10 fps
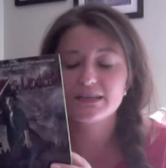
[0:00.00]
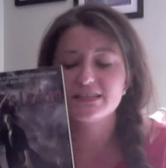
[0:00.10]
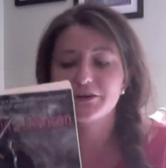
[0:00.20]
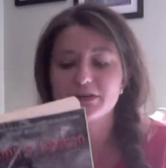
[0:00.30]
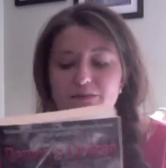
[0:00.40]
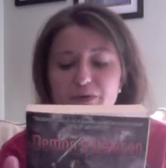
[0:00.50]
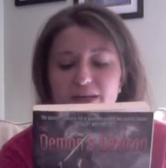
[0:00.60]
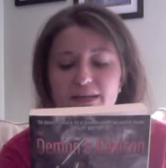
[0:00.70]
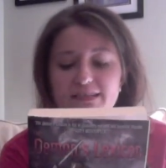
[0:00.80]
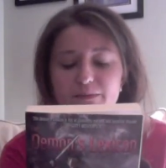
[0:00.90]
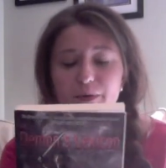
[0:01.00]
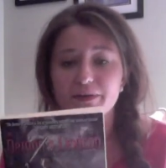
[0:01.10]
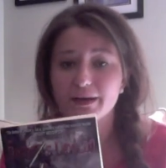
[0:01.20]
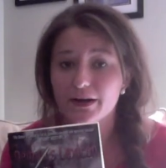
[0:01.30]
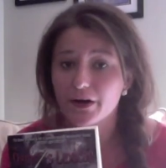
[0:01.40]
by Sarah Rees Brennan is a book
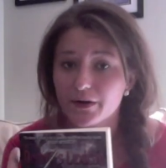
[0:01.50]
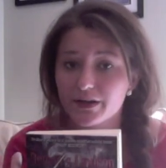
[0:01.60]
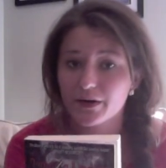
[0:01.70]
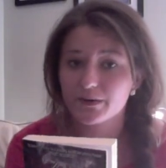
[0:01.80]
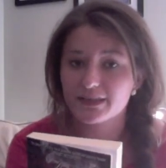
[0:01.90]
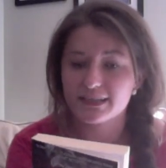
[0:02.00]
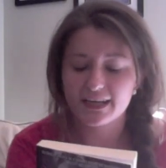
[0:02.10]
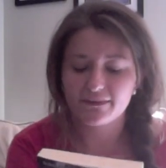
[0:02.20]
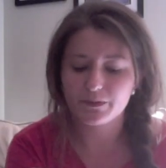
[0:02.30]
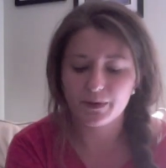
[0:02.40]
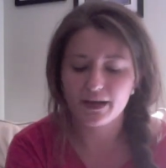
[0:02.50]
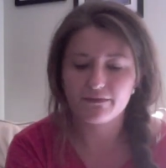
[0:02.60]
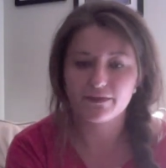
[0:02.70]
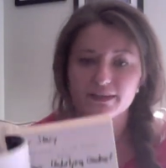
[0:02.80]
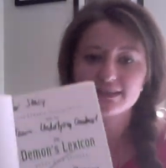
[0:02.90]
that I already owned. I didn't have to buy
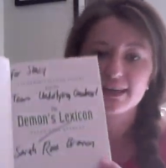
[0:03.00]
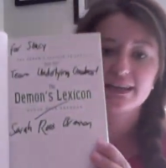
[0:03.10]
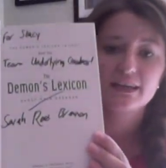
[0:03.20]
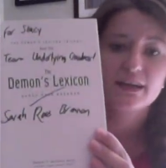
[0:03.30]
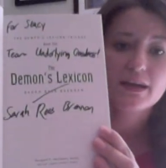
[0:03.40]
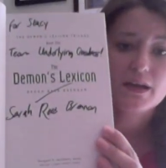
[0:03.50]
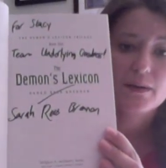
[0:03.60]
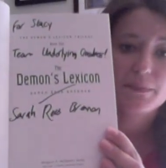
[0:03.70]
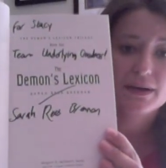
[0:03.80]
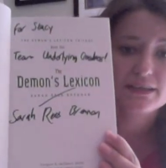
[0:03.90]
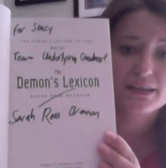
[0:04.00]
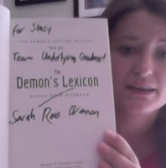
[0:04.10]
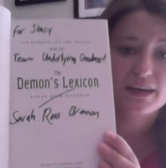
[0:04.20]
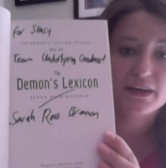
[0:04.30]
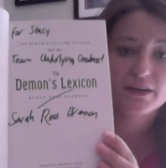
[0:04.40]
for the signing, but
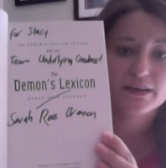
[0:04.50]
there